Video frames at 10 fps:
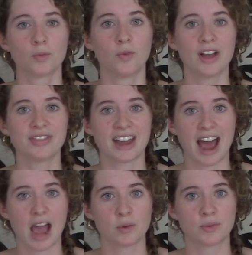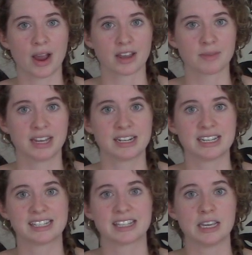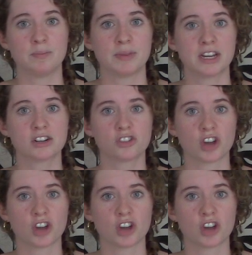One that I would recommend is the Beer